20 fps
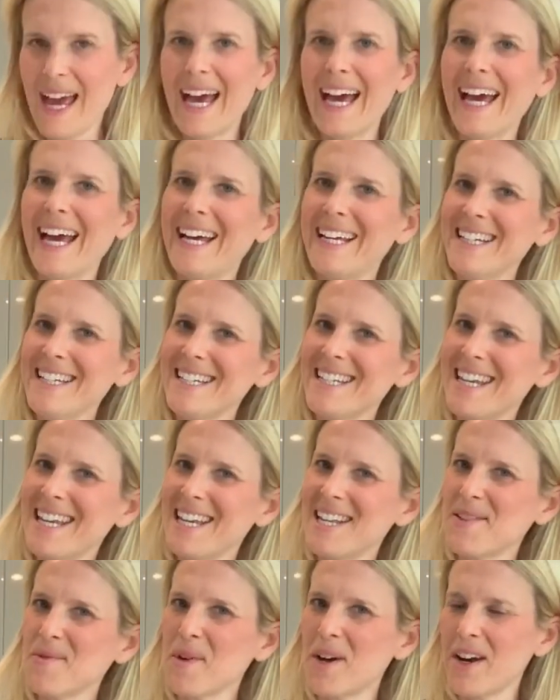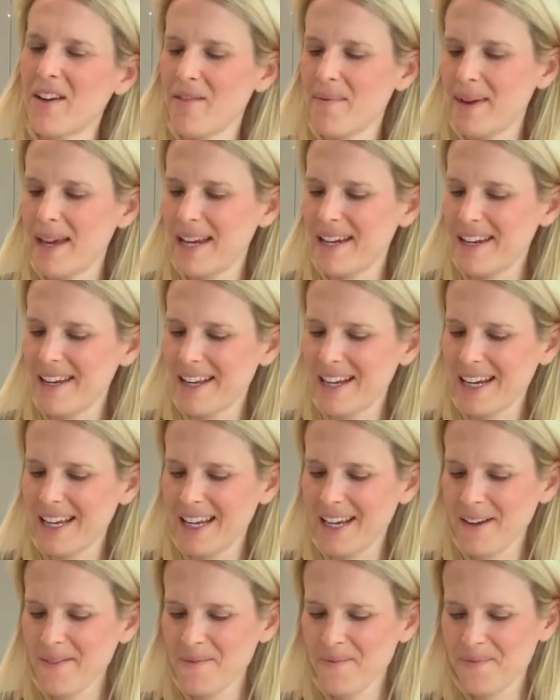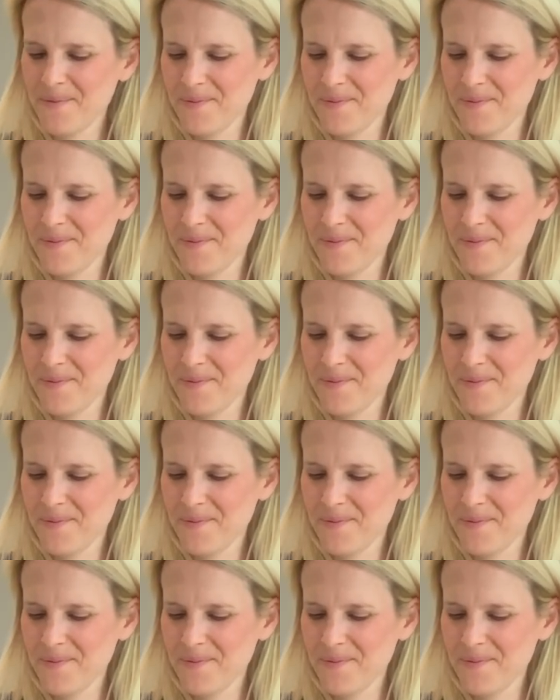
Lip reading: And here's one I've made earlier.